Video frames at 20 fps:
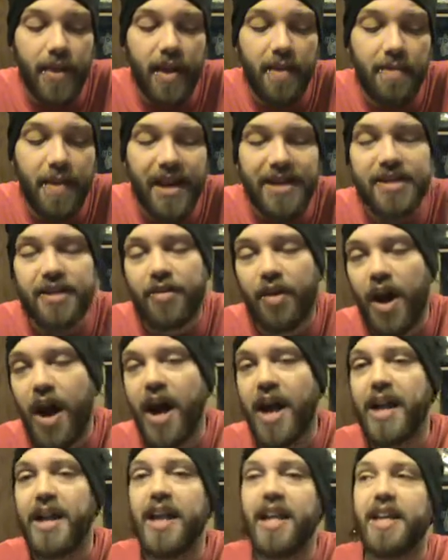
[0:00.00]
Mason
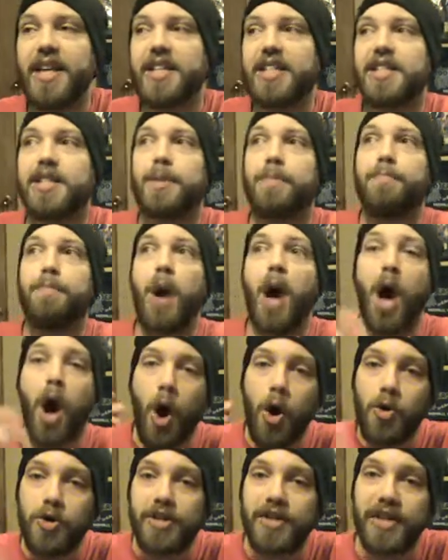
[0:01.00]
Ryan
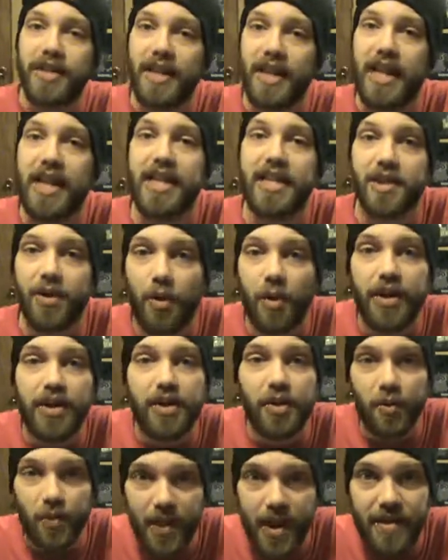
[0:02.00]
supposedly is going
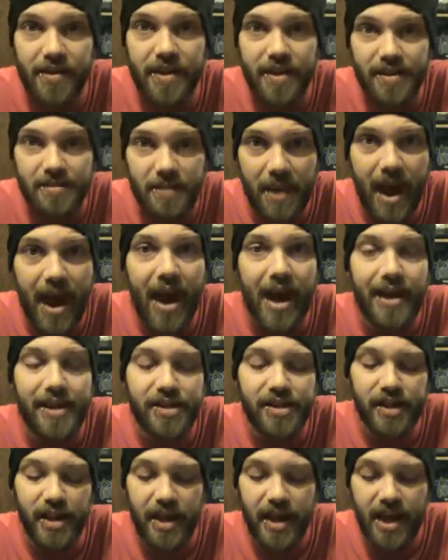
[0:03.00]
to win this
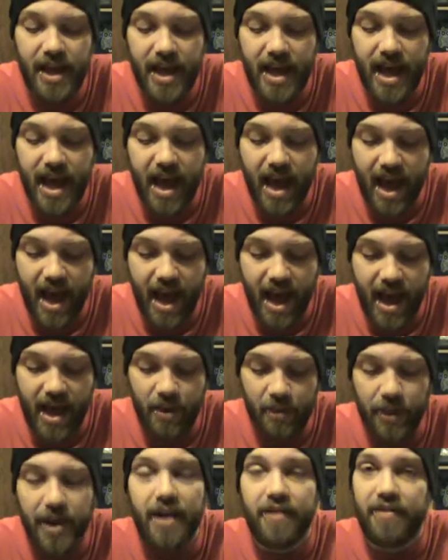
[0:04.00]
match
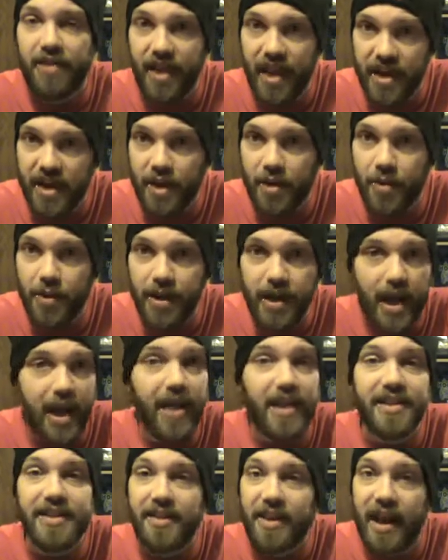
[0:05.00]
whenever they do it. Now,
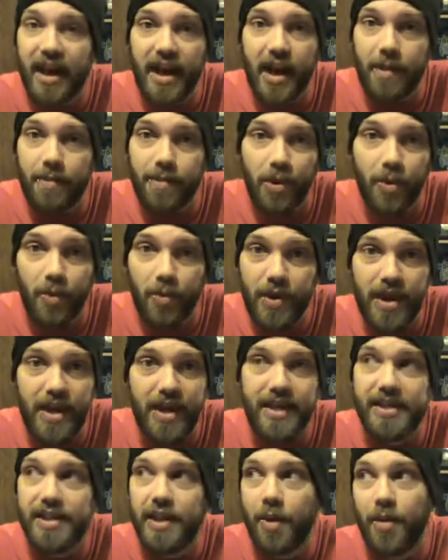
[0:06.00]
they still got a couple of
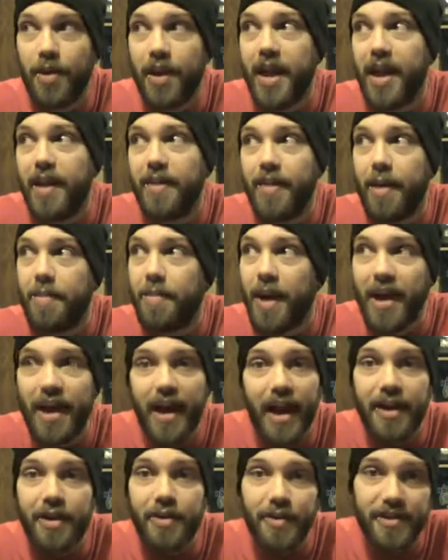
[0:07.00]
weeks, so they might
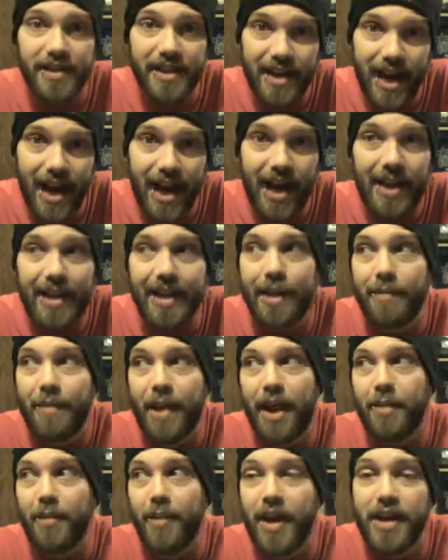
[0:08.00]
not do it tonight. They
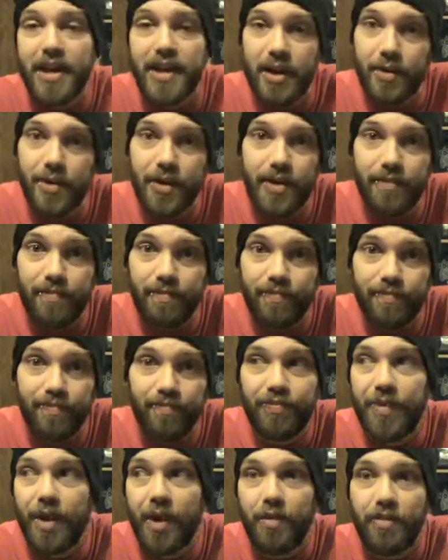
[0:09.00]
might wait and do it,
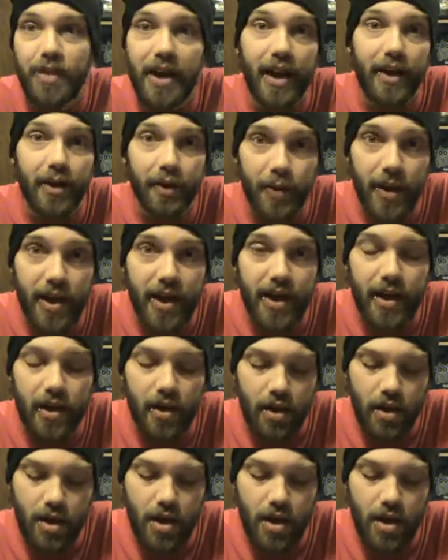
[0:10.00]
you know, next week.